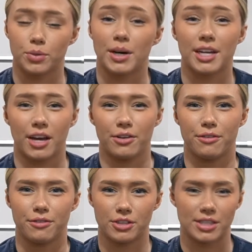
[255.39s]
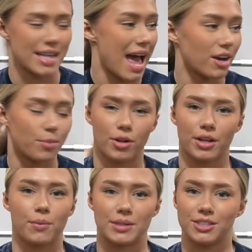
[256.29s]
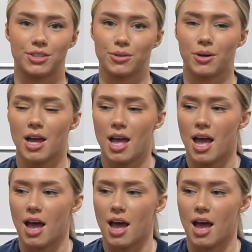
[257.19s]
workout if there's this anabolic window.